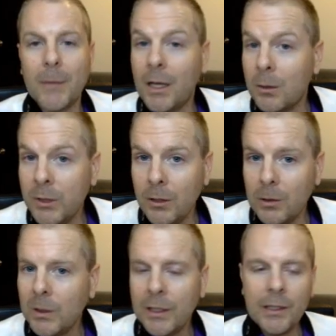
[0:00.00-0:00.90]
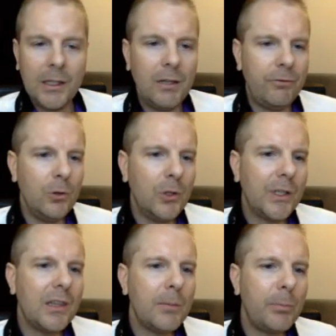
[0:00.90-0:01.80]
How do we know? If you look
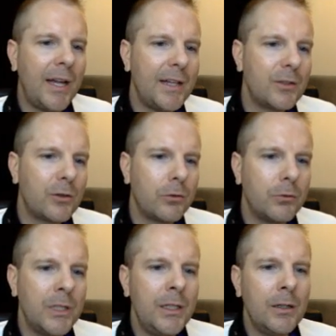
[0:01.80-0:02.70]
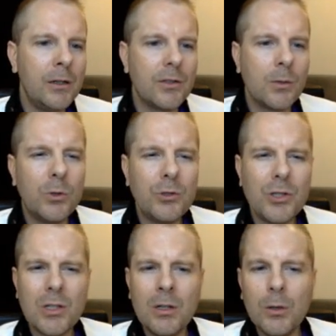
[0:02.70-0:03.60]
at the past three years, and we're
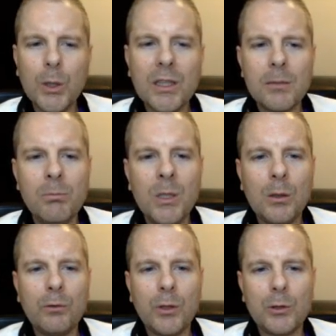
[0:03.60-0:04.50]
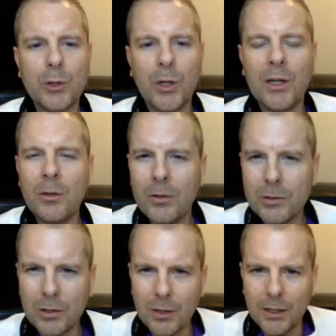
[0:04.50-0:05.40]
just going to look at the middle of our chart. I know
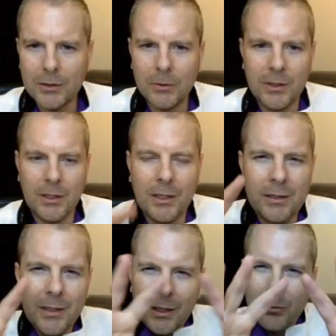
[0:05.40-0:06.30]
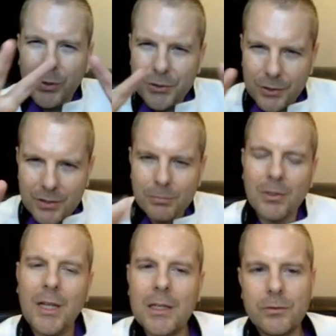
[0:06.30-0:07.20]
there's a lot going on, but just
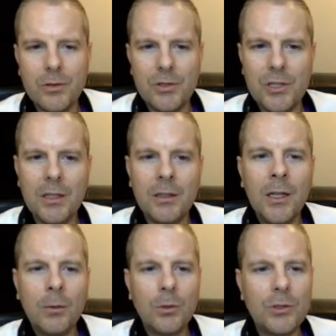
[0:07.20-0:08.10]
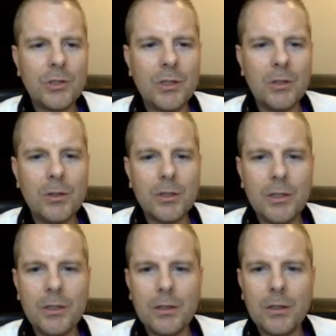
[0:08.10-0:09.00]
relax for a second. We're just going to look
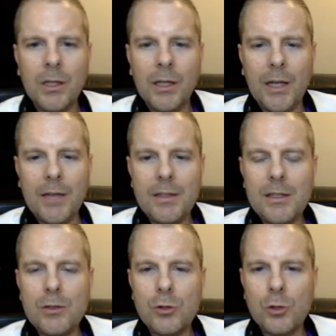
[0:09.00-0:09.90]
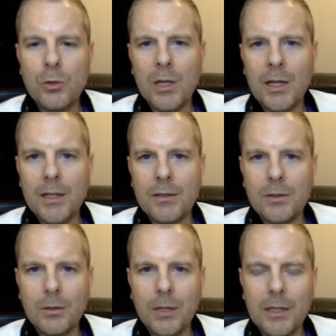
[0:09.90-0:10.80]
here at these two lines,
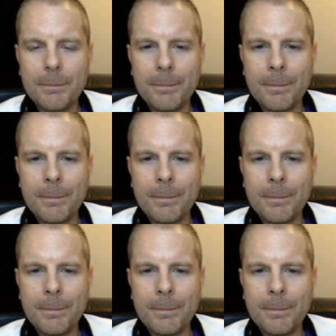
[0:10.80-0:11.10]
okay?